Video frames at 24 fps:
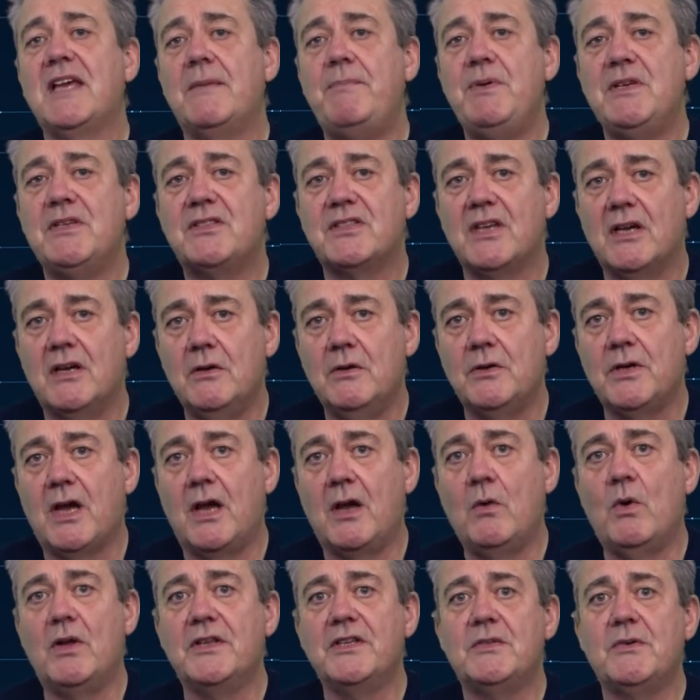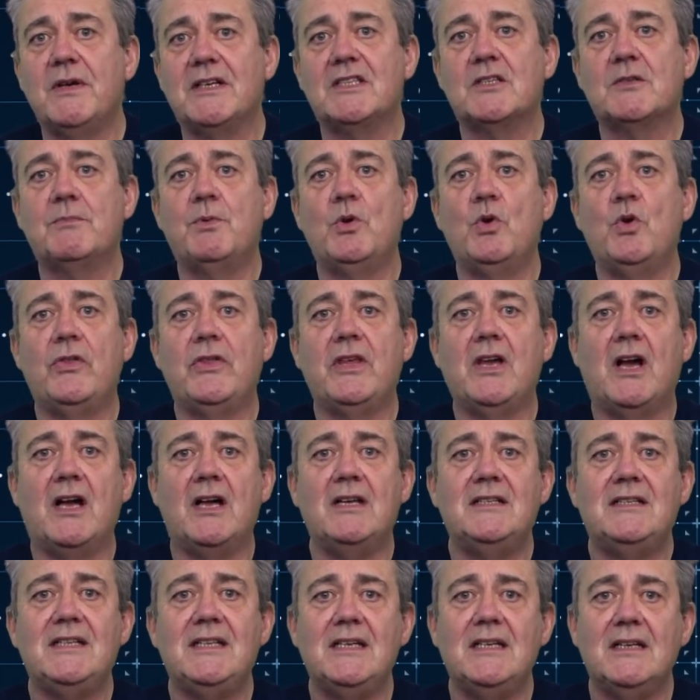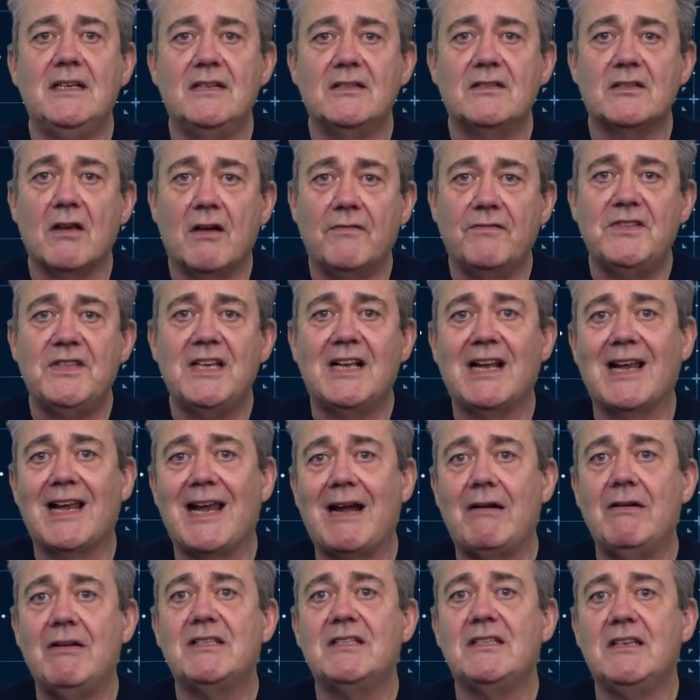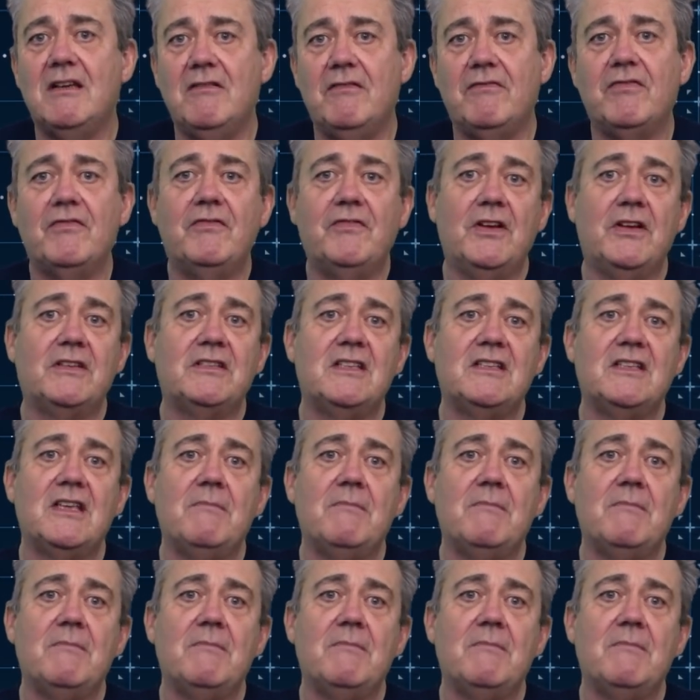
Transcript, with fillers: episode, I want to explore the ideas of declarative versus